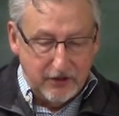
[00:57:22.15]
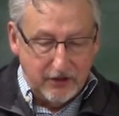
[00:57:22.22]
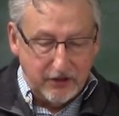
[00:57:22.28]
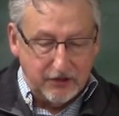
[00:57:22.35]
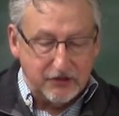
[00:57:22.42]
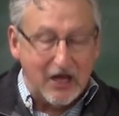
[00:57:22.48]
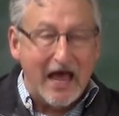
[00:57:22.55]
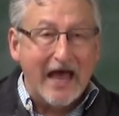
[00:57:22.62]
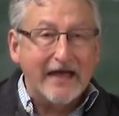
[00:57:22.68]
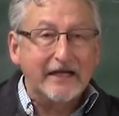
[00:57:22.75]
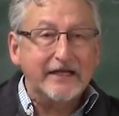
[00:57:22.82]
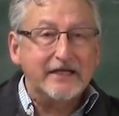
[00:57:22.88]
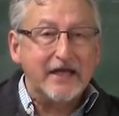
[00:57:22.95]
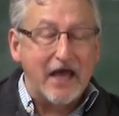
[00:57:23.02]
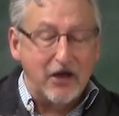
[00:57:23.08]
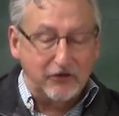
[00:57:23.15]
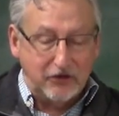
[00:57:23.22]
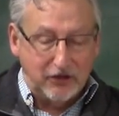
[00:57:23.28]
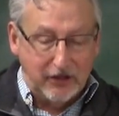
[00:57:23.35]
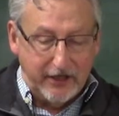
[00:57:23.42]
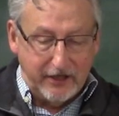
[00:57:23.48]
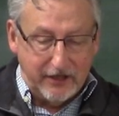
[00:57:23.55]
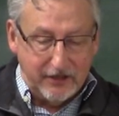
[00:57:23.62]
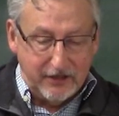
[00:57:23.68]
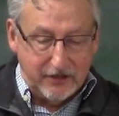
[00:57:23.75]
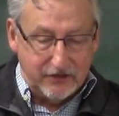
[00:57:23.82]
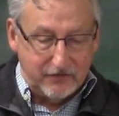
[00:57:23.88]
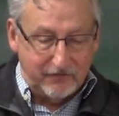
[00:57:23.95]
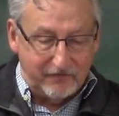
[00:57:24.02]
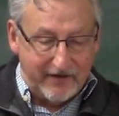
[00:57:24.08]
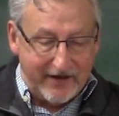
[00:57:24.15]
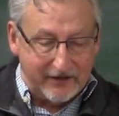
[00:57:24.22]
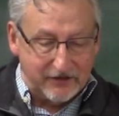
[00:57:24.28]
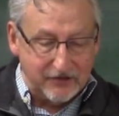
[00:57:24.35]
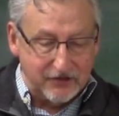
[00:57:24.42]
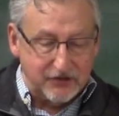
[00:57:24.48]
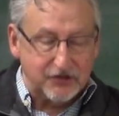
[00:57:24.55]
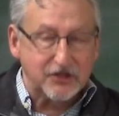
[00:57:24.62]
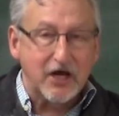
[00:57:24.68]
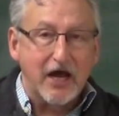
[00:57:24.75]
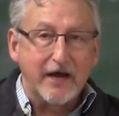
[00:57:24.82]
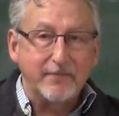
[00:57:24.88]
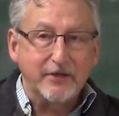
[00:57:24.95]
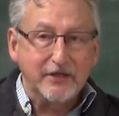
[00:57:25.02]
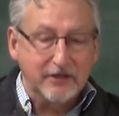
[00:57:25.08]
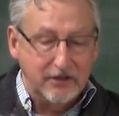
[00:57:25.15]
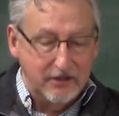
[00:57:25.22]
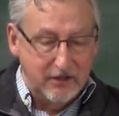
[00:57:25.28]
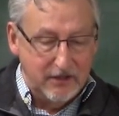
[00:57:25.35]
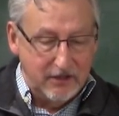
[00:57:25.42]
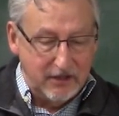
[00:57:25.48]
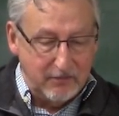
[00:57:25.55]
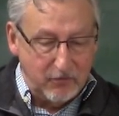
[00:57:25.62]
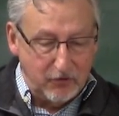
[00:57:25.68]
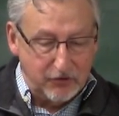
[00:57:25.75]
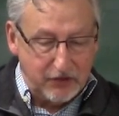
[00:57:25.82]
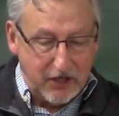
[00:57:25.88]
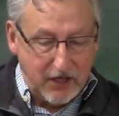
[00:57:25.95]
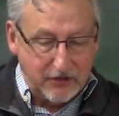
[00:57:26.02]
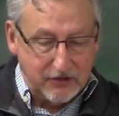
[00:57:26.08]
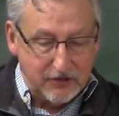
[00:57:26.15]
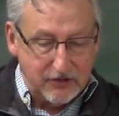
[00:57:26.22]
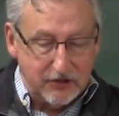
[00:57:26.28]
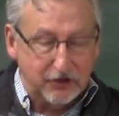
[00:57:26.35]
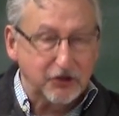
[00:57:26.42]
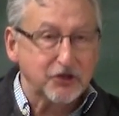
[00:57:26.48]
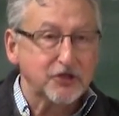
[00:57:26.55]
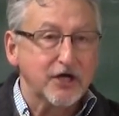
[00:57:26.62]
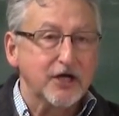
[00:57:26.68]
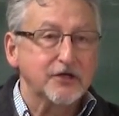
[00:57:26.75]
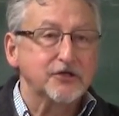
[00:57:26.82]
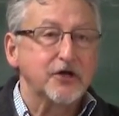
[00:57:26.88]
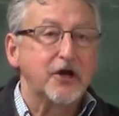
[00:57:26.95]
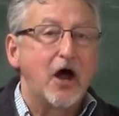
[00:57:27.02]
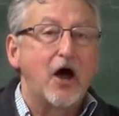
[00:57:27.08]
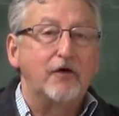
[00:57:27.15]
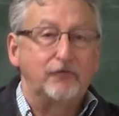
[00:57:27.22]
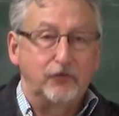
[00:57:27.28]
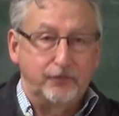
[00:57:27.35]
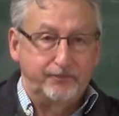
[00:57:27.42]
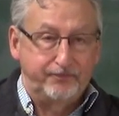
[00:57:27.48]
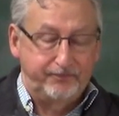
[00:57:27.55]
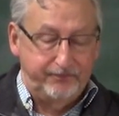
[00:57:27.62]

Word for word: It is highly calculated. Its effects, its timing. In most cases, it contains a novel.